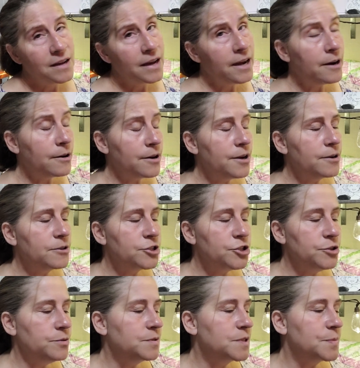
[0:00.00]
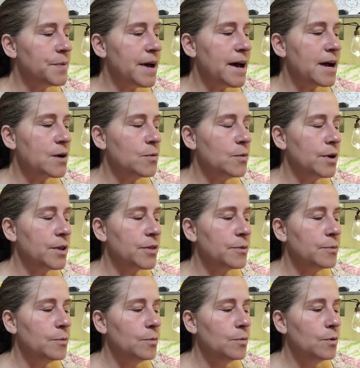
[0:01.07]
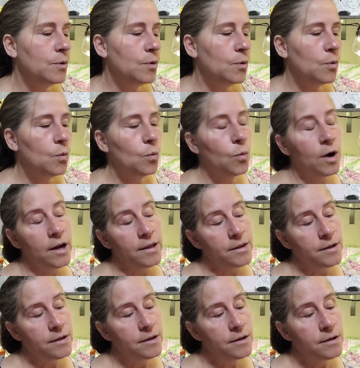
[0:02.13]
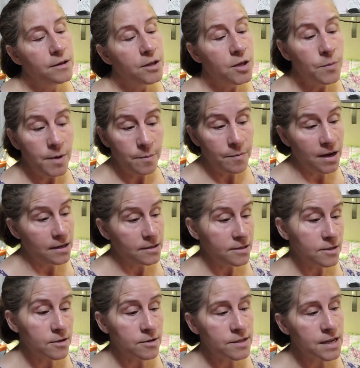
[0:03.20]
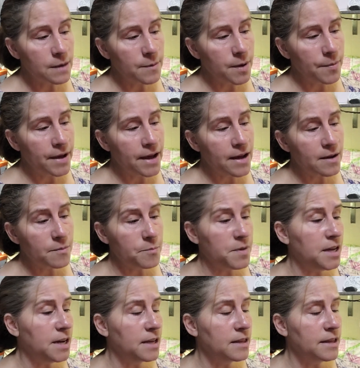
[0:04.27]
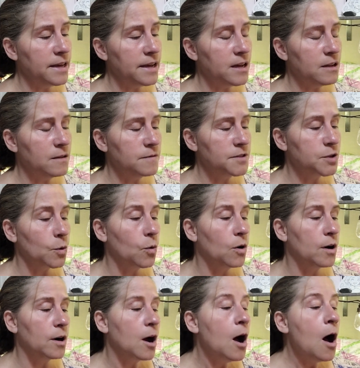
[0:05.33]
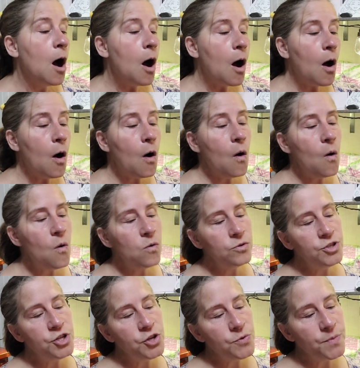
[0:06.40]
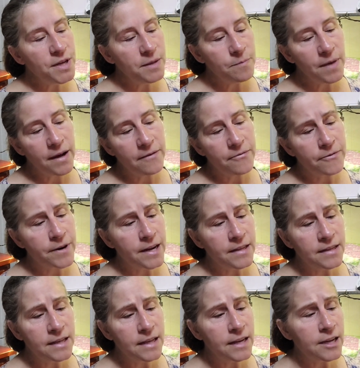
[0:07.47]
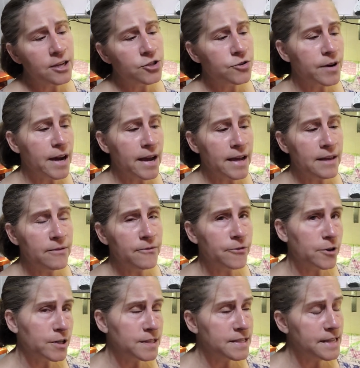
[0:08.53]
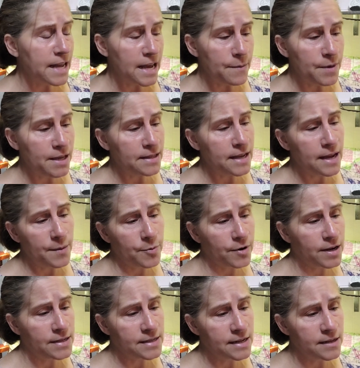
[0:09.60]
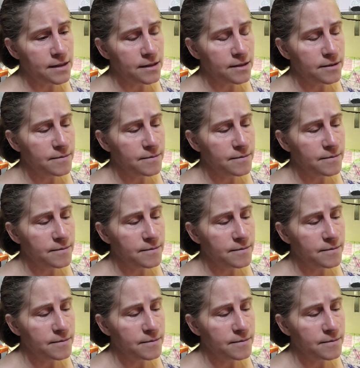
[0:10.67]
Harrier shoots back with, what? You mean monsters coming back? Meeting the elves? Or, oh, do you mean my friend getting a dragon for his naming day present?